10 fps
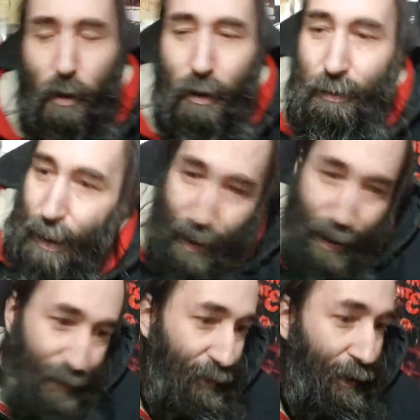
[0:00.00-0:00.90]
a
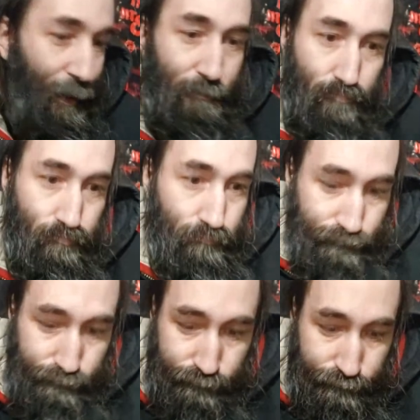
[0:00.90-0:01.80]
guy that
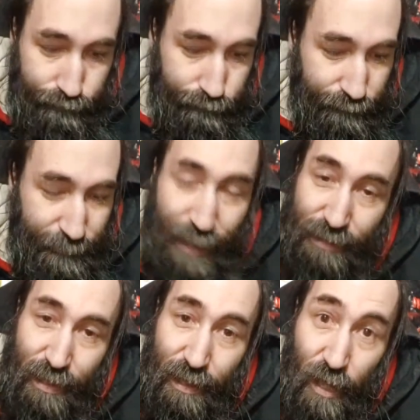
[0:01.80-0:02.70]
has
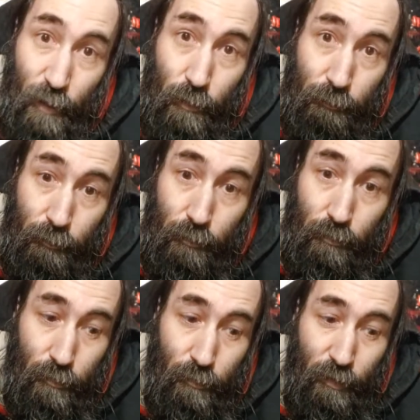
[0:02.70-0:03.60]
to kill
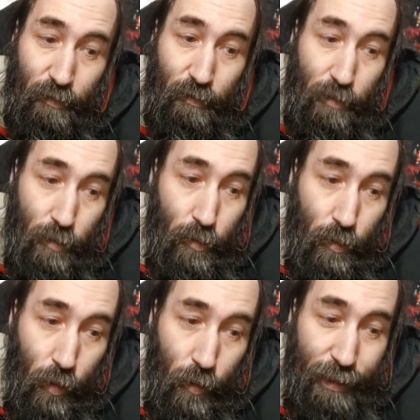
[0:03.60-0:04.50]

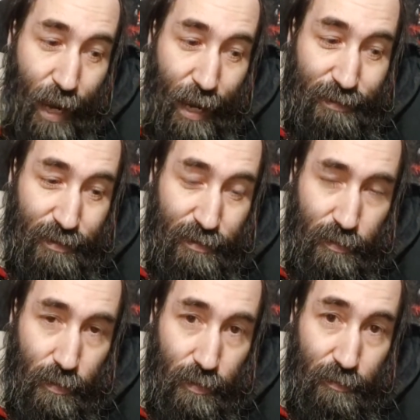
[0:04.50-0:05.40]
or he dies.
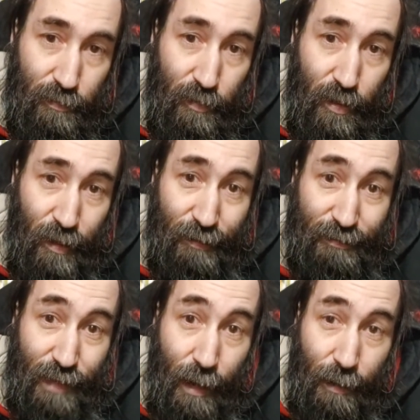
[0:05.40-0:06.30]
And it's
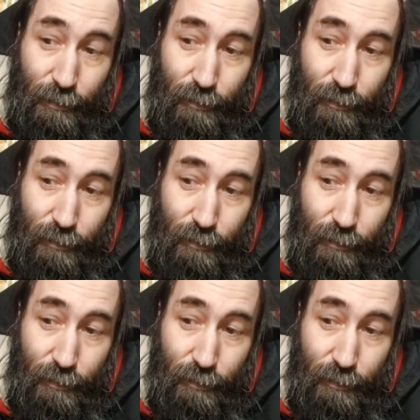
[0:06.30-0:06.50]
not